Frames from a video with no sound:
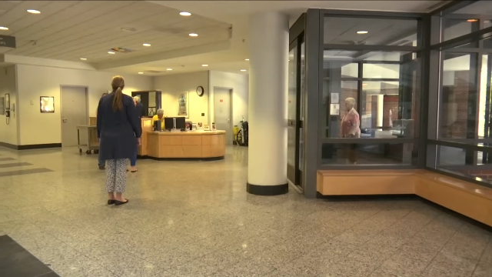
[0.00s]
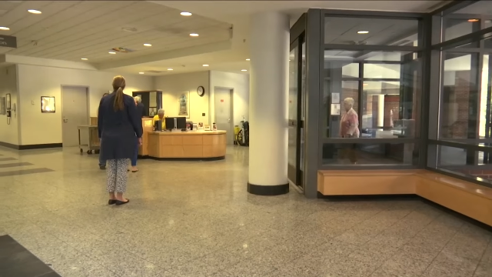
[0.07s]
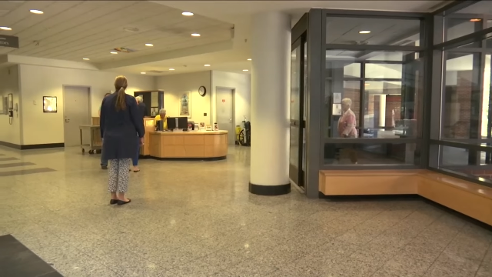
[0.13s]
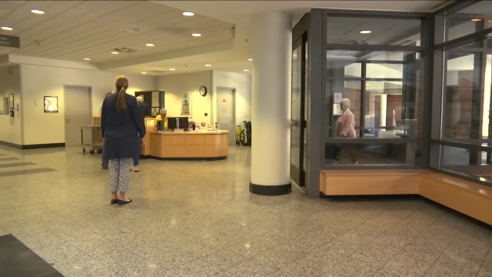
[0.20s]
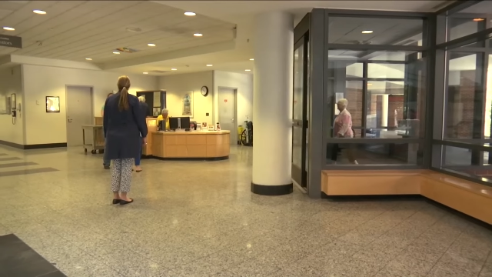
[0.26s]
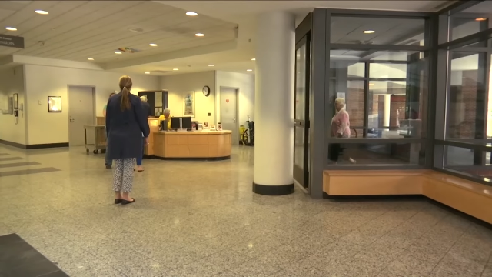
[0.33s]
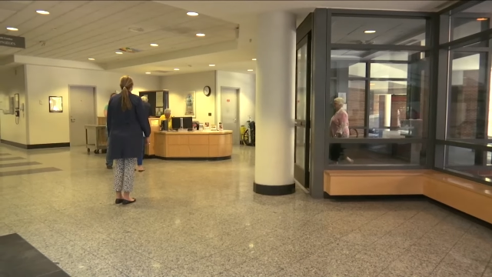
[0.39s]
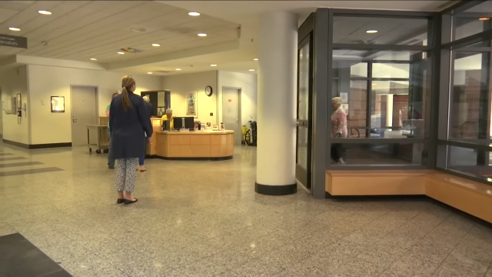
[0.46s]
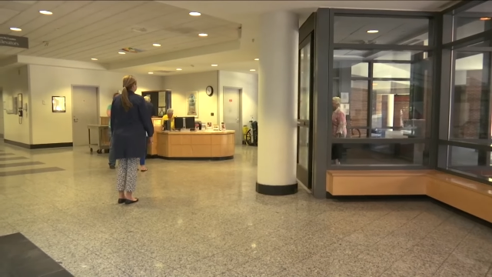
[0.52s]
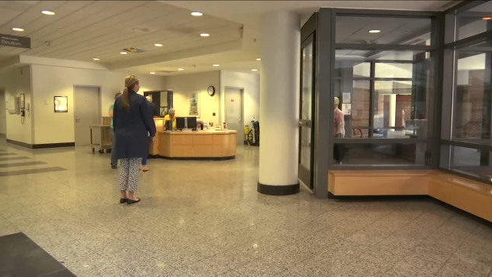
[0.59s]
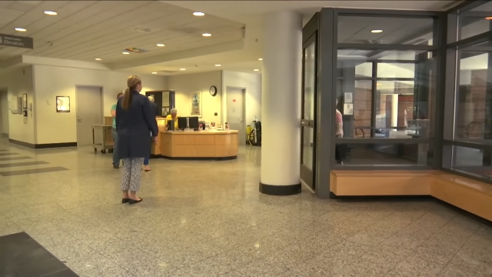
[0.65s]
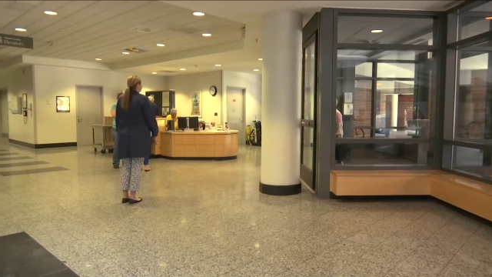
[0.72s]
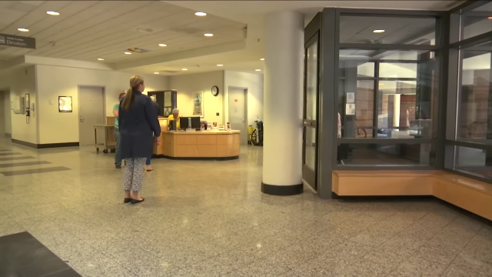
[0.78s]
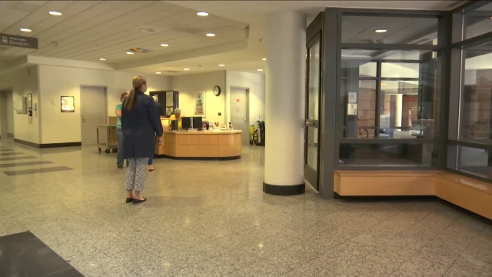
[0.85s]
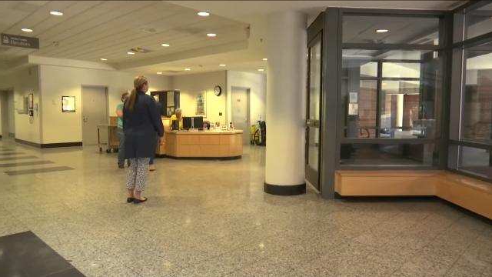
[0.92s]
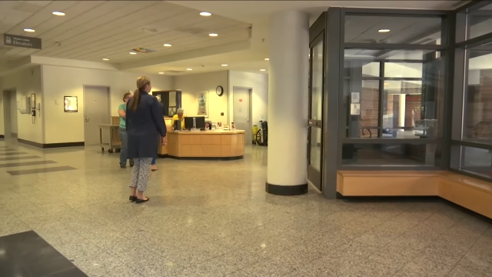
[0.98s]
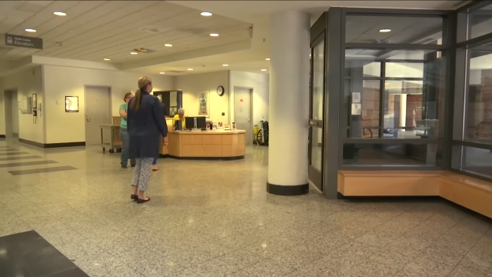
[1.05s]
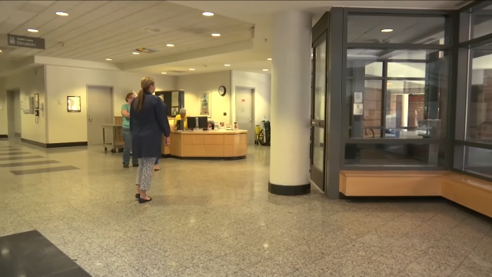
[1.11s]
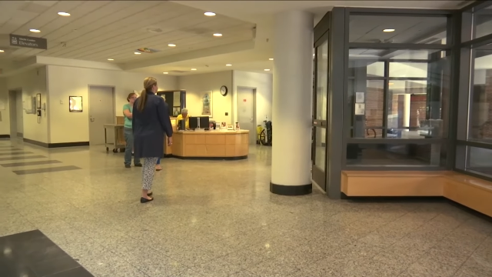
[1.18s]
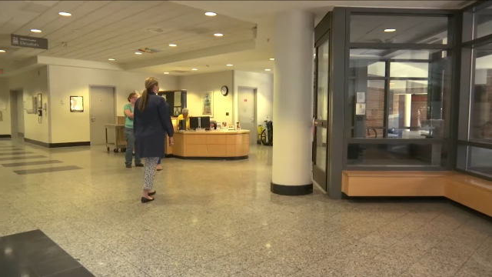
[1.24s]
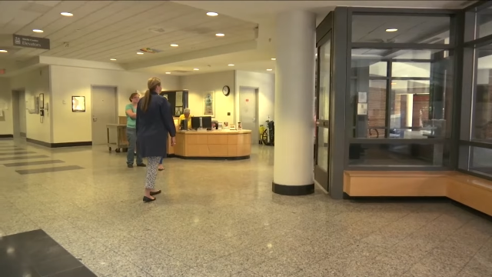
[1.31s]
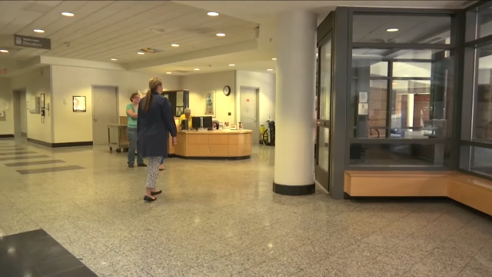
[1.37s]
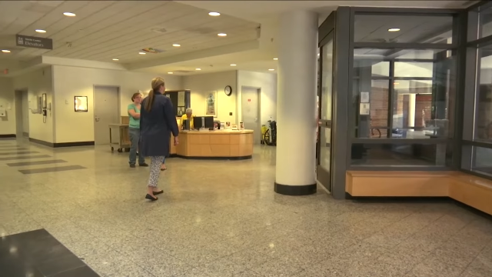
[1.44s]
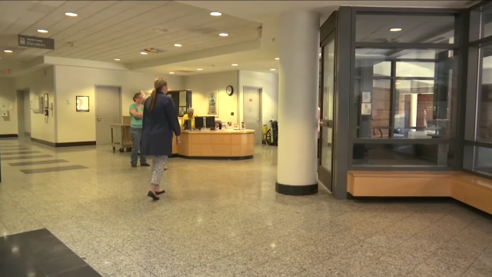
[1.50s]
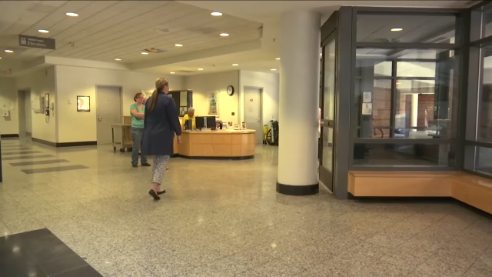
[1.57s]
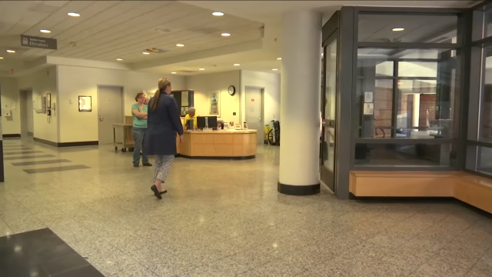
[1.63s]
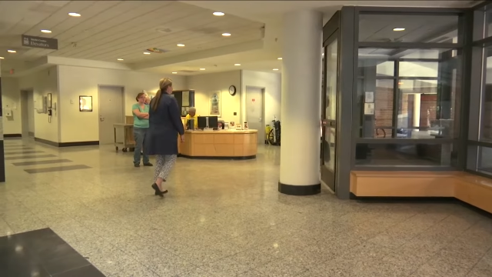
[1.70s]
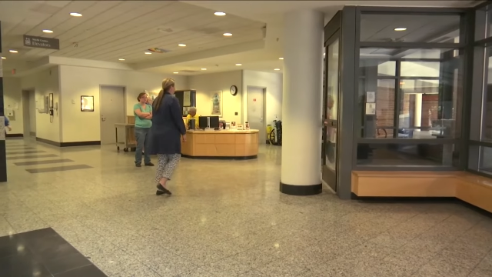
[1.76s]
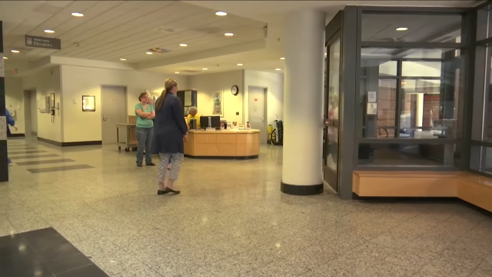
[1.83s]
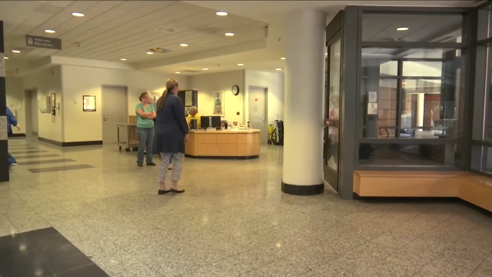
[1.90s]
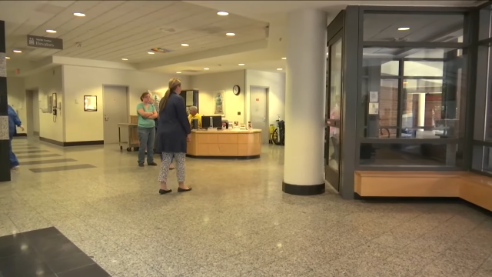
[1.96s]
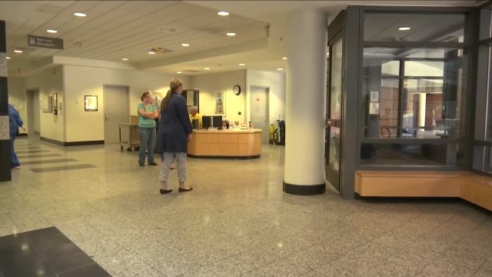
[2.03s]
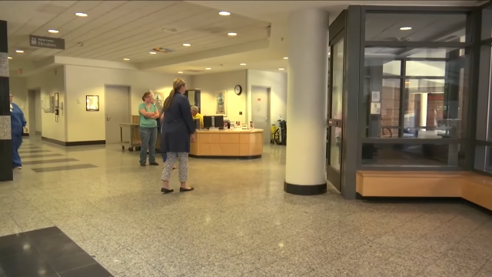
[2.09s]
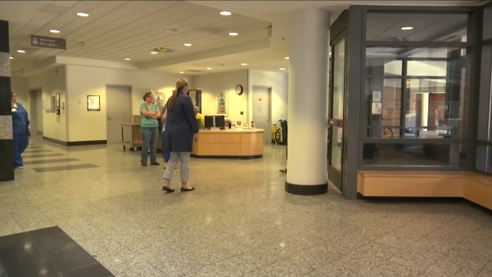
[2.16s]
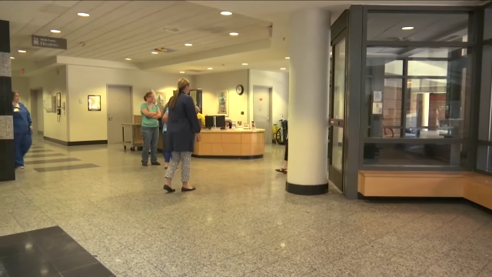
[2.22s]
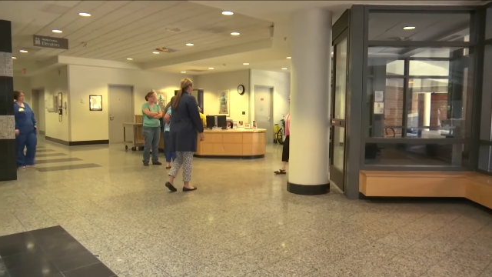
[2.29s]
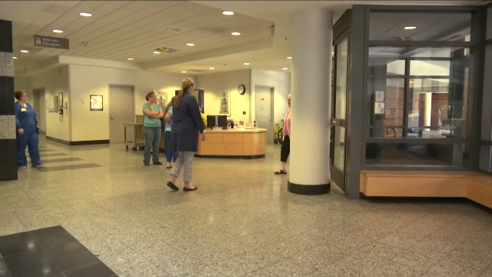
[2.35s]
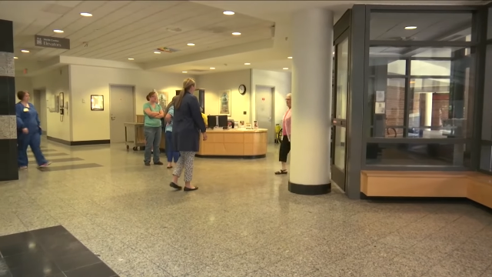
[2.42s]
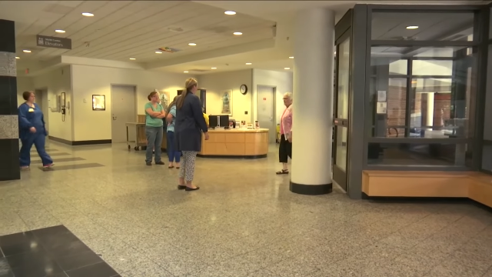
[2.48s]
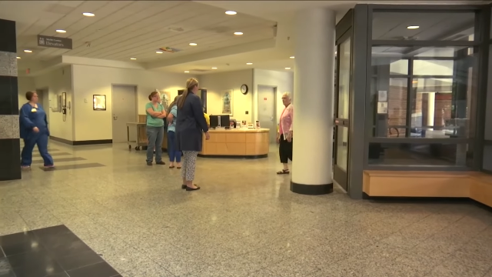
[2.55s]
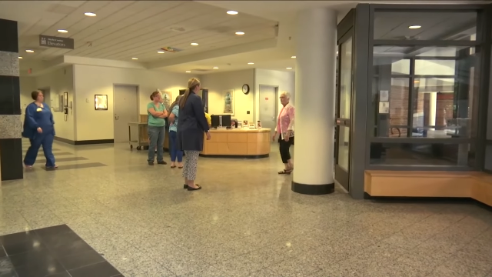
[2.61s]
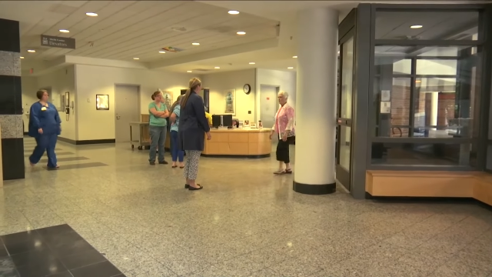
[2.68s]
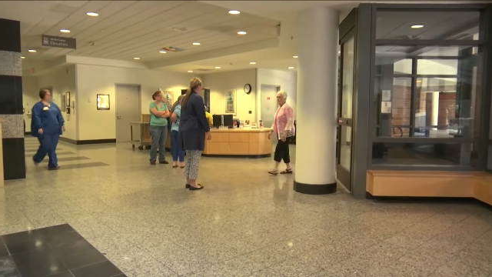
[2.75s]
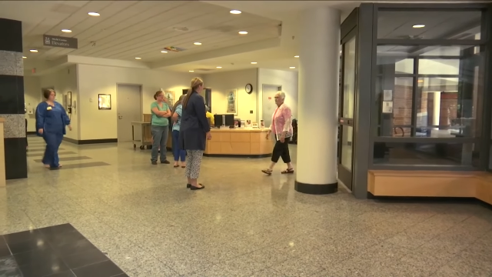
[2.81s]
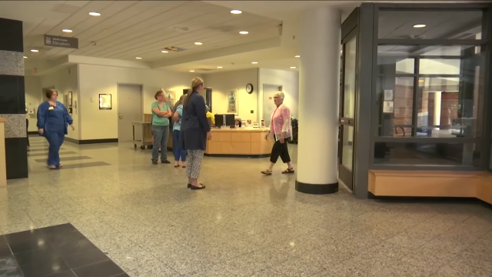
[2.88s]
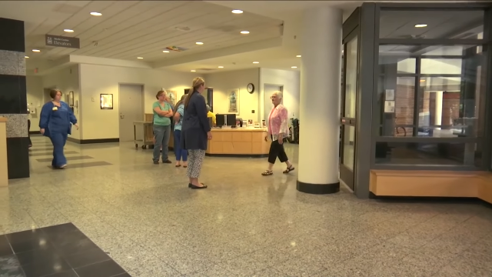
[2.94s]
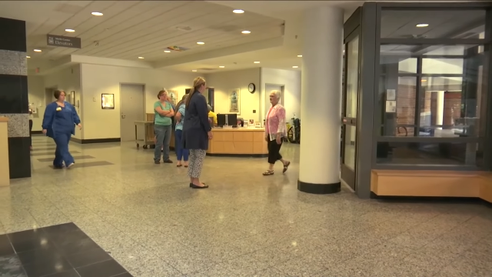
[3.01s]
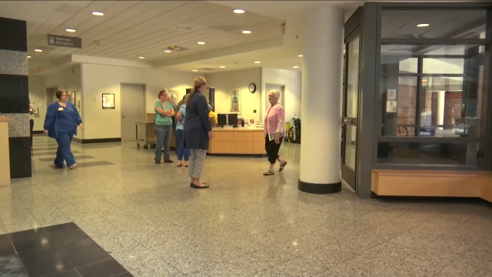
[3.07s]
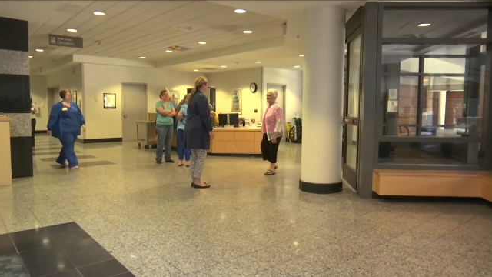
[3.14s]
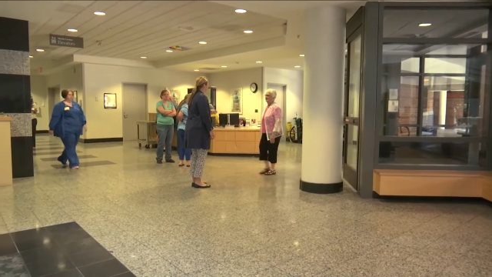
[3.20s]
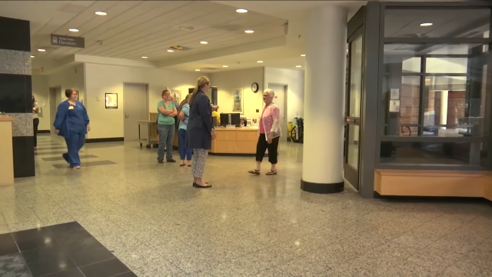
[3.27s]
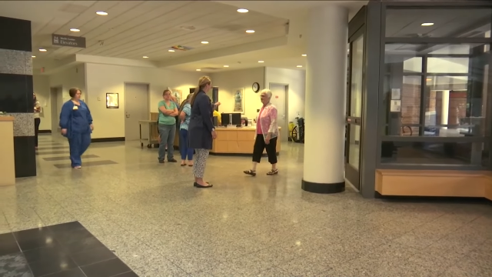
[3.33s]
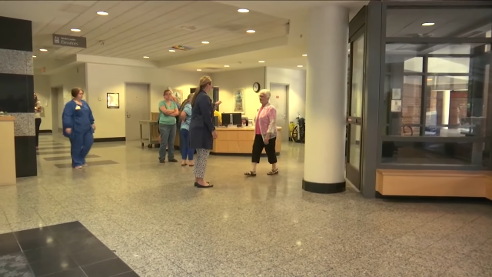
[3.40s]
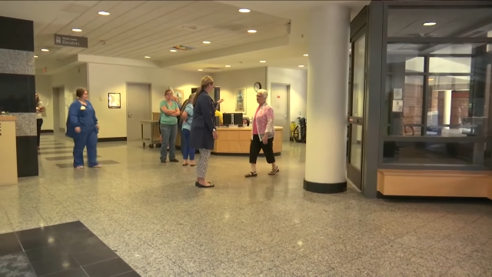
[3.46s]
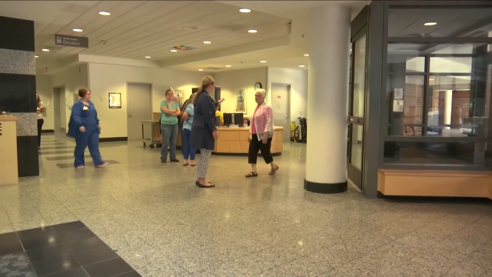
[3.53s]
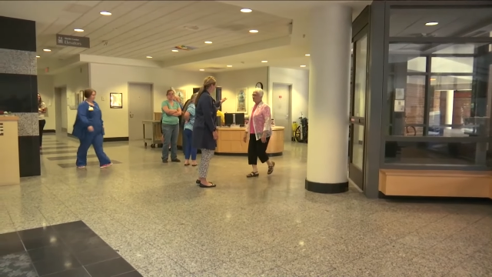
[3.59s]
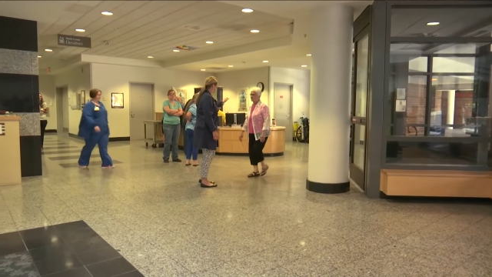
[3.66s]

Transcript: No face is visible, so there are no lips to read.